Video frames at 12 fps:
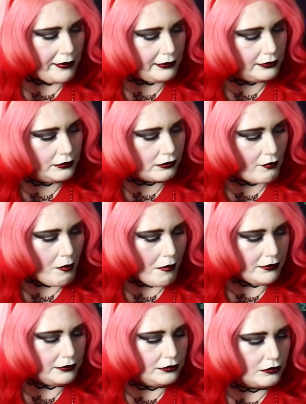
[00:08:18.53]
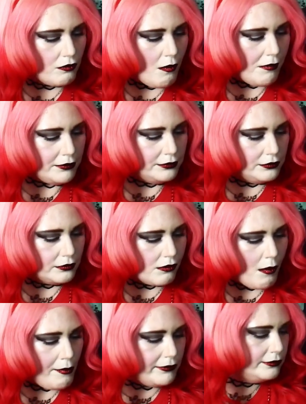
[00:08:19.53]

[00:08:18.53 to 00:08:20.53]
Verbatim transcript: And in case this doesn't turn out very